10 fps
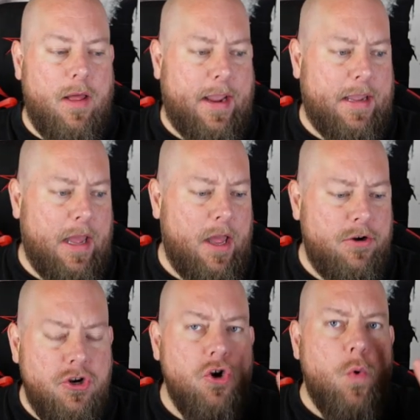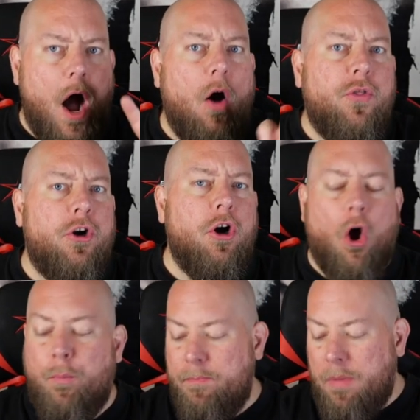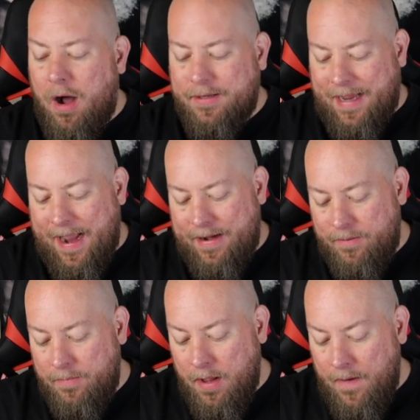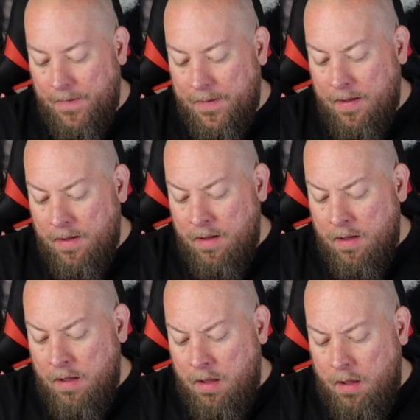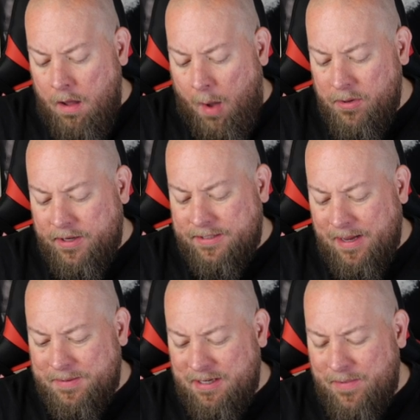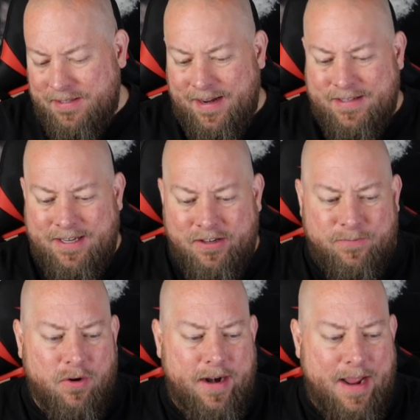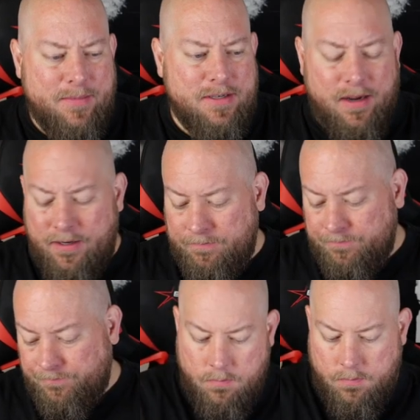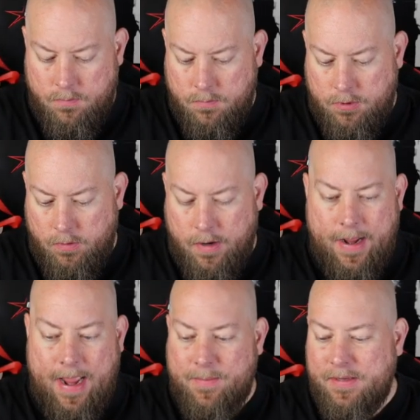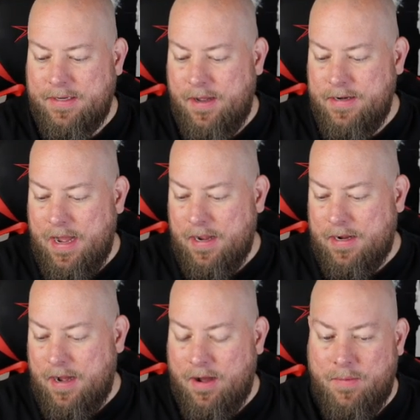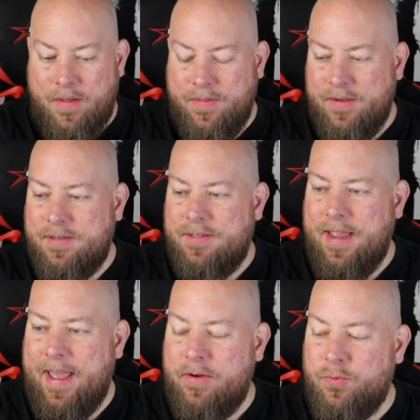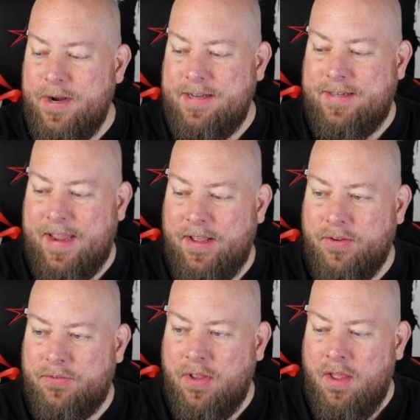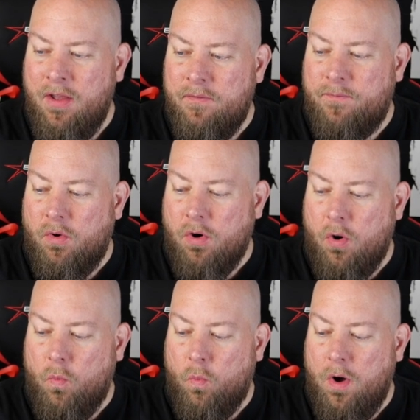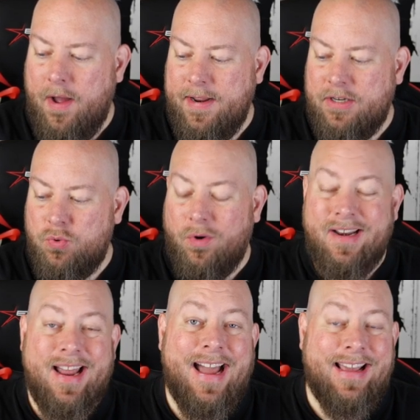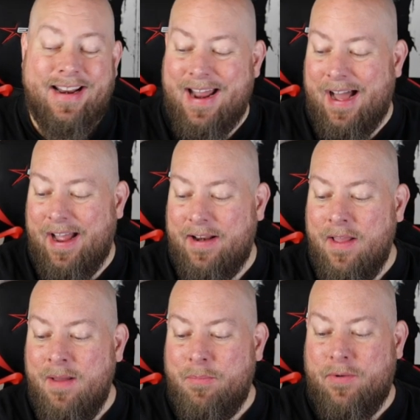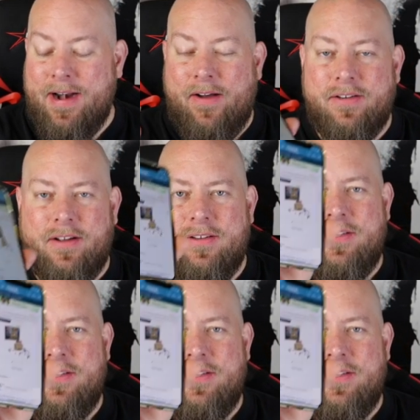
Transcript: like a new other open box item. I'm looking up to see how much that sells for on Amazon. So on Amazon.com, this set retails for $129.99, but right now is on